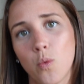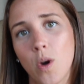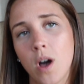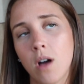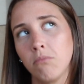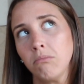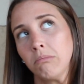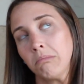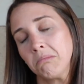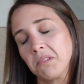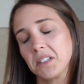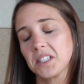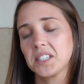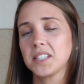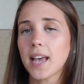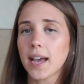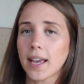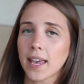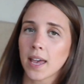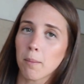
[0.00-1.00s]
Well,
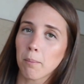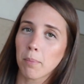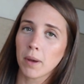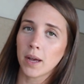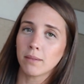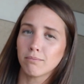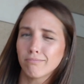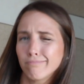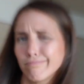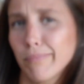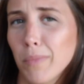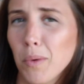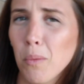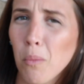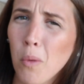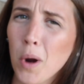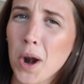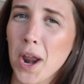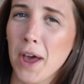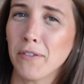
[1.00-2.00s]
second, but
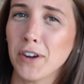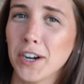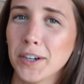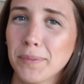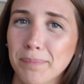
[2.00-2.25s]
whatever.